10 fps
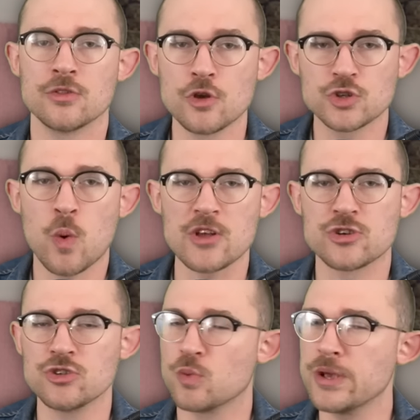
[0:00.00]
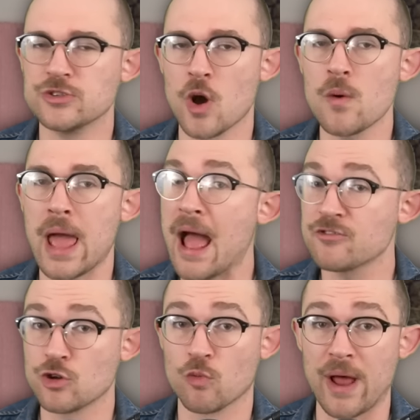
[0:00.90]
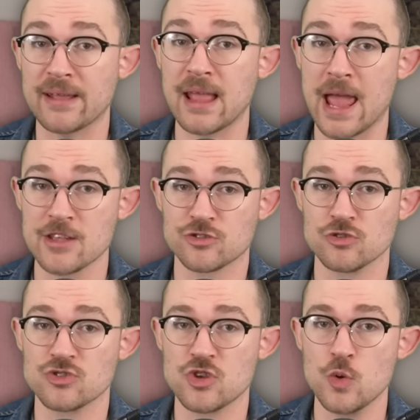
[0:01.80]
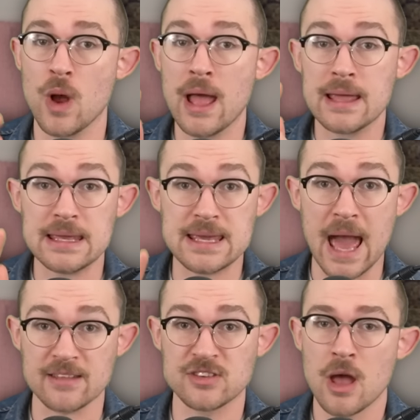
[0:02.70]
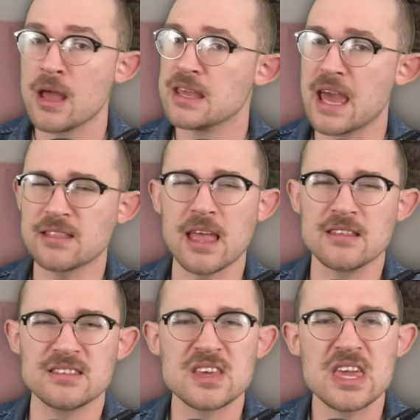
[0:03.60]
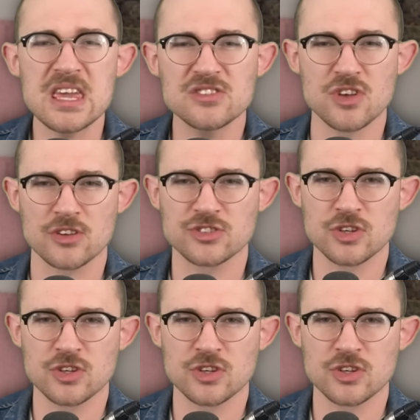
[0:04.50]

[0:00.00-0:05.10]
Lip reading: Those questions we don't have direct answers to yet they tease us.